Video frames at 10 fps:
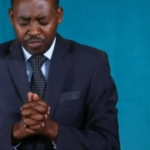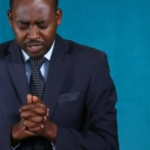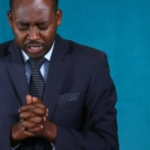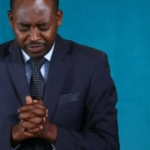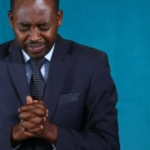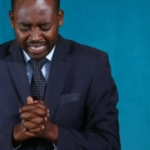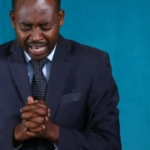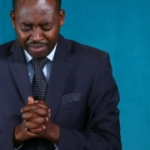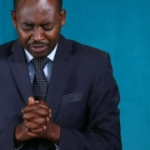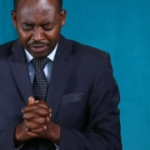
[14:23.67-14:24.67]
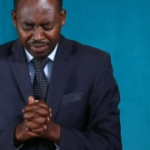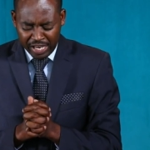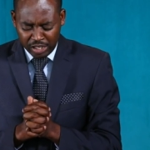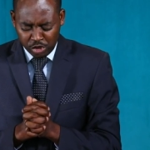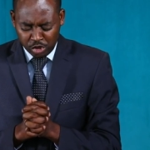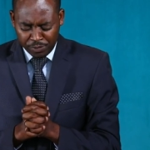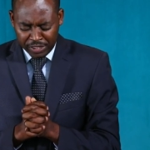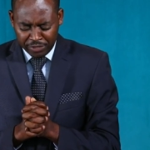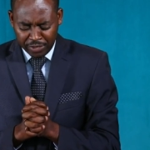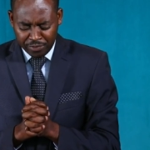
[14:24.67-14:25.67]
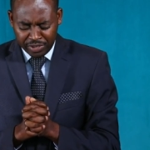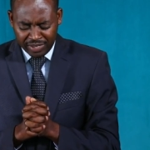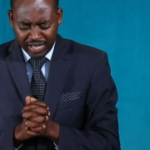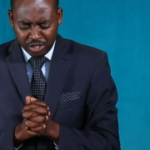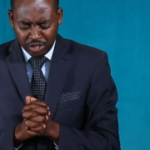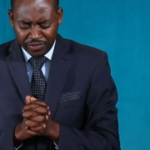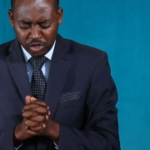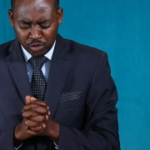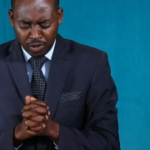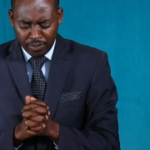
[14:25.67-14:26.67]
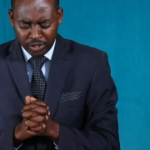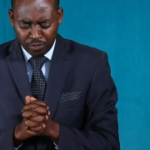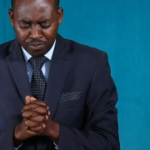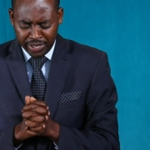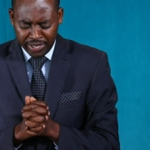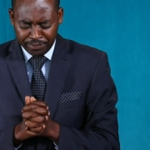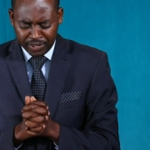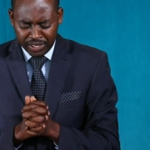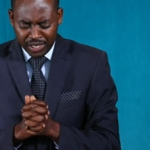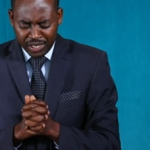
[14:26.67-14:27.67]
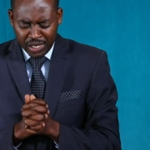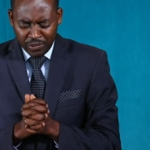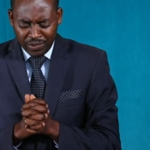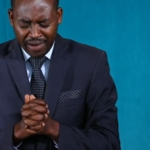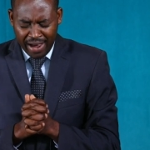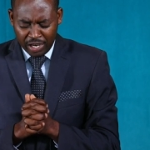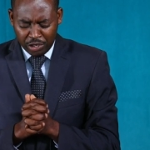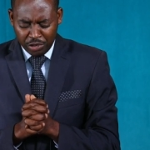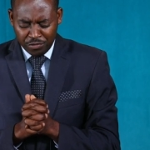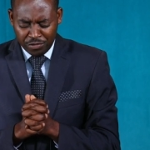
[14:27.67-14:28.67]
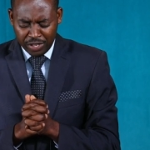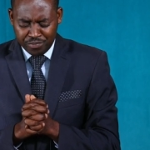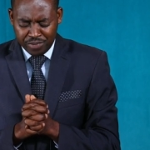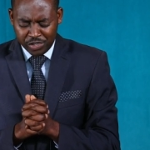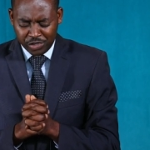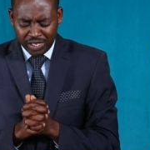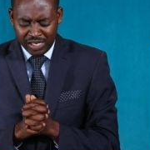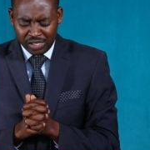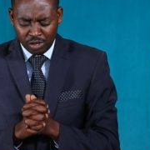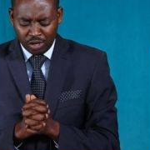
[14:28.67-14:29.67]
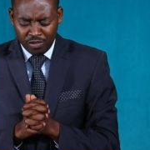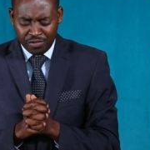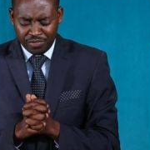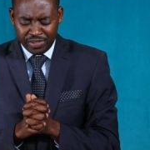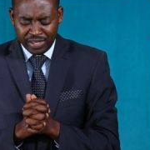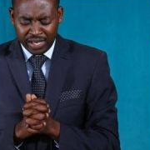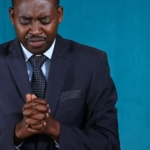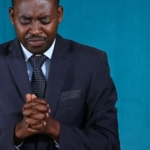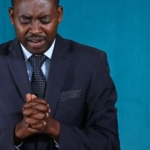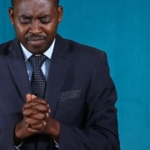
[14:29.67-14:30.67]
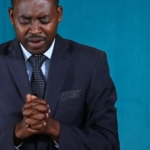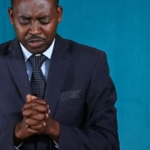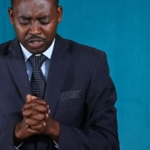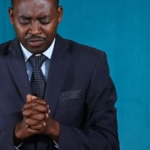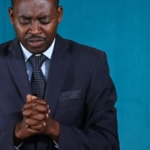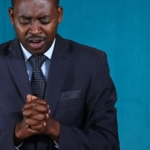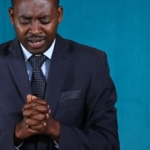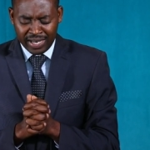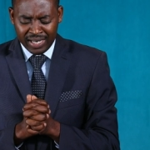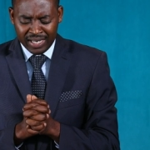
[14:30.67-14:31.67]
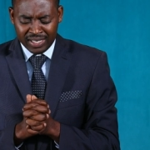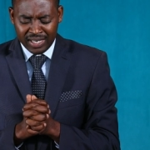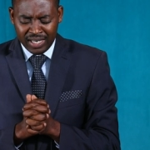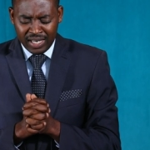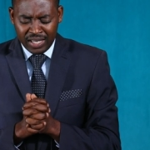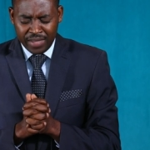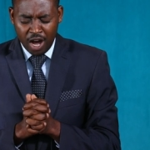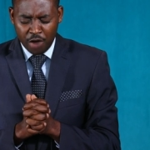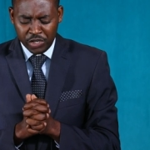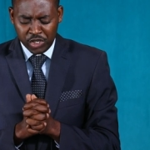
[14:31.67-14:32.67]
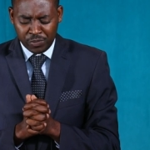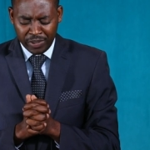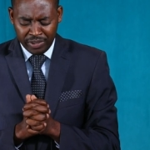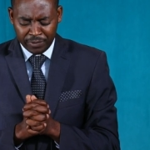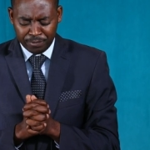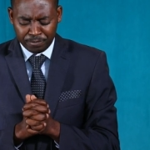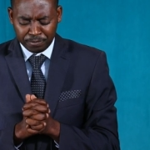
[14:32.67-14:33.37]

Gracious Father in heaven, we thank you so much for the privilege of this moment of prayer. We thank you for the presence of the that person of Godhead, the Holy Spirit,